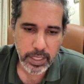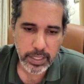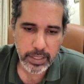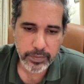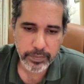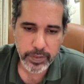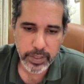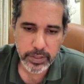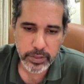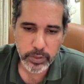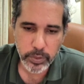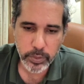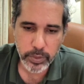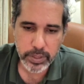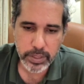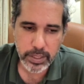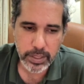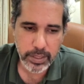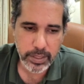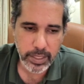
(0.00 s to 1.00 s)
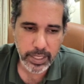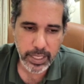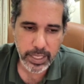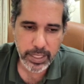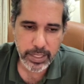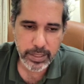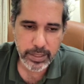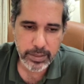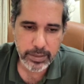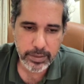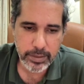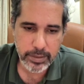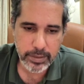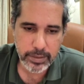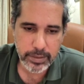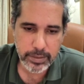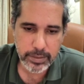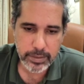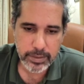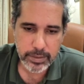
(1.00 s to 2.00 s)
like if I throw in a gray
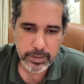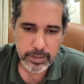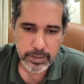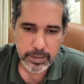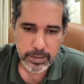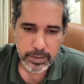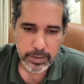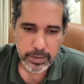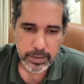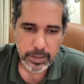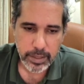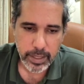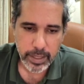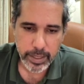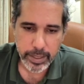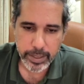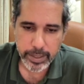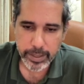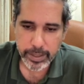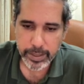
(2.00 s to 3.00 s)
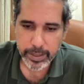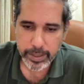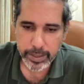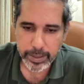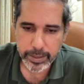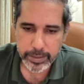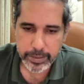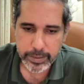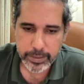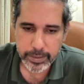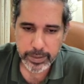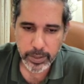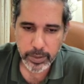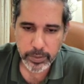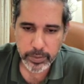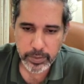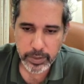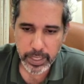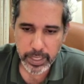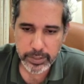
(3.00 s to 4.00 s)
here, and
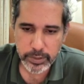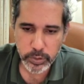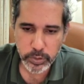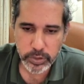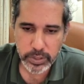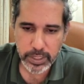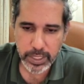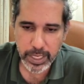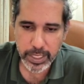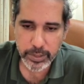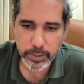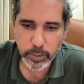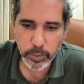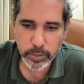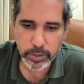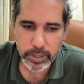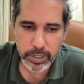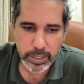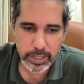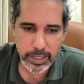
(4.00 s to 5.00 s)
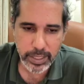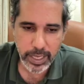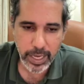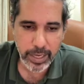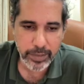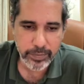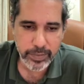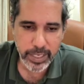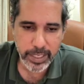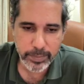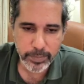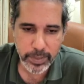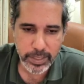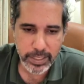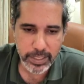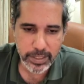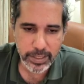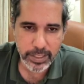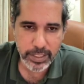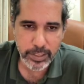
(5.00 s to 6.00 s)
now as you see, I don't really have that
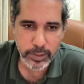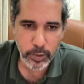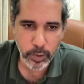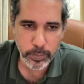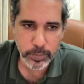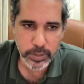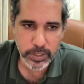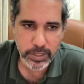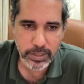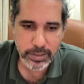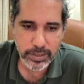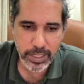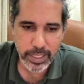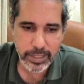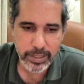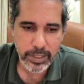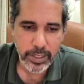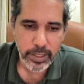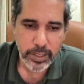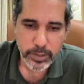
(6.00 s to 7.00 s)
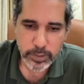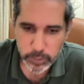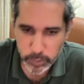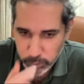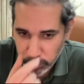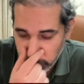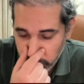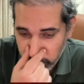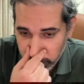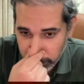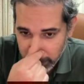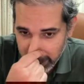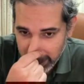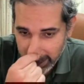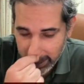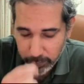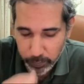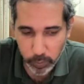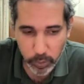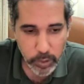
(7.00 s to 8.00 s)
many green options, right? So you would be
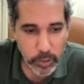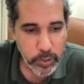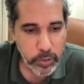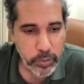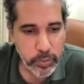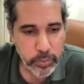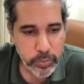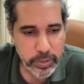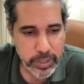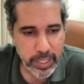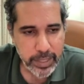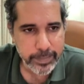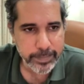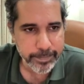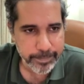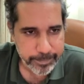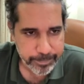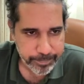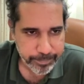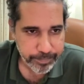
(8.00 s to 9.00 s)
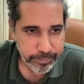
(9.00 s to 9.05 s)
like, what do you do then?